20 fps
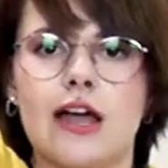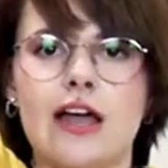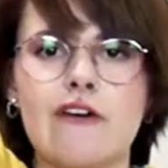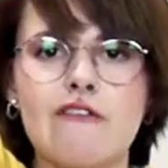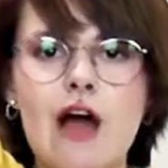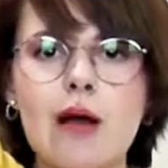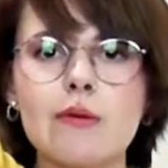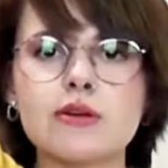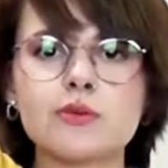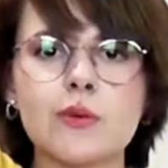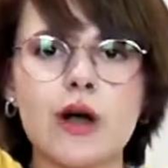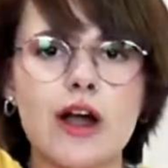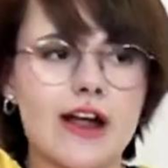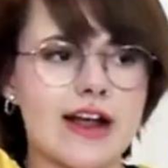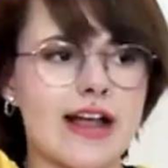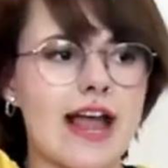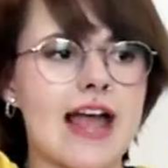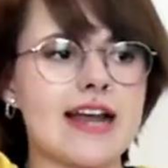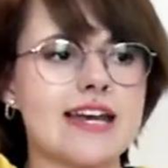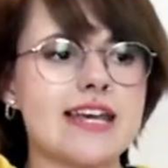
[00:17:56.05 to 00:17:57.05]
if I was
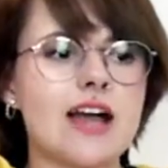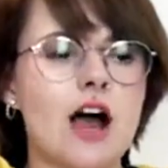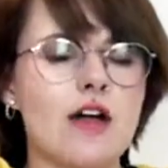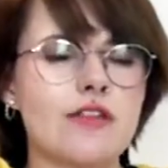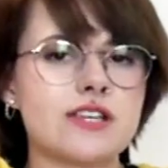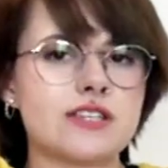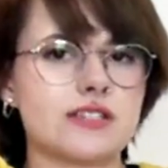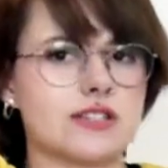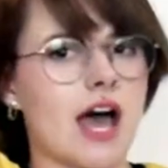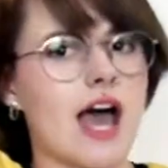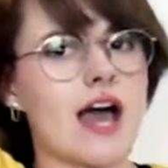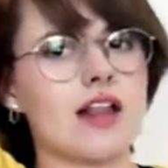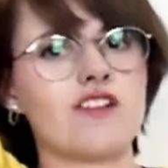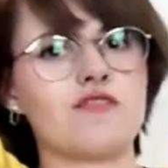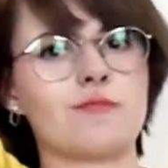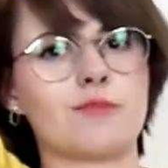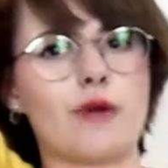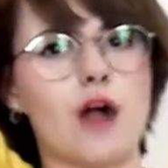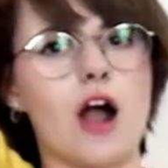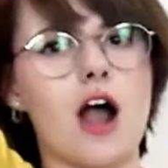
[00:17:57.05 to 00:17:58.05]
wearing any other style
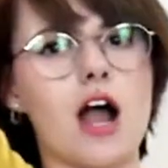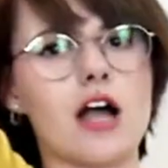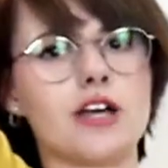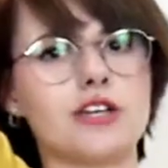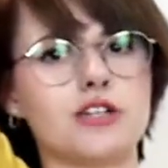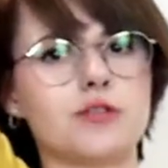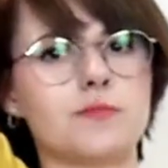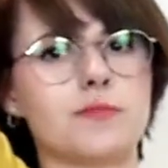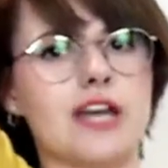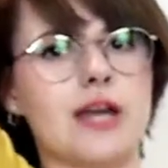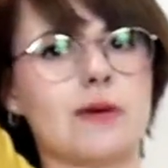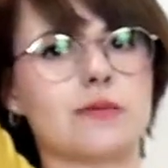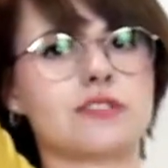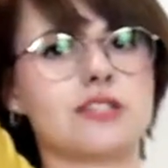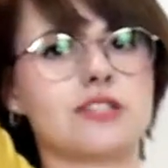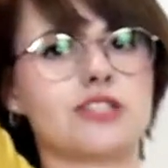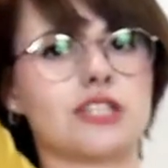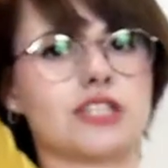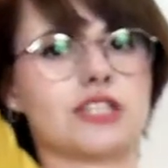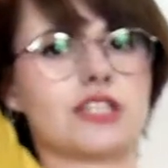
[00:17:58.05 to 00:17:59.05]
of bra, you'd be able
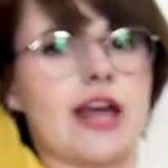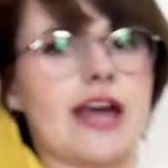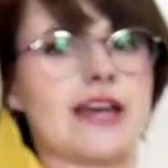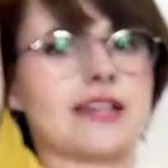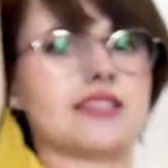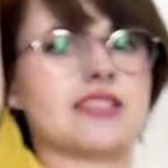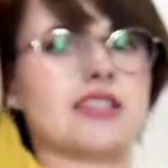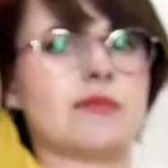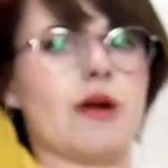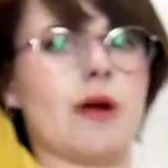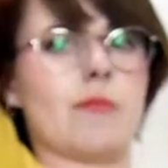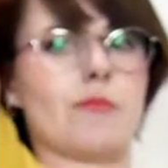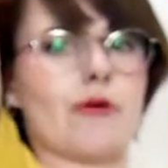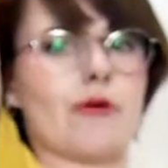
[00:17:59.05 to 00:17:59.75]
to just like see my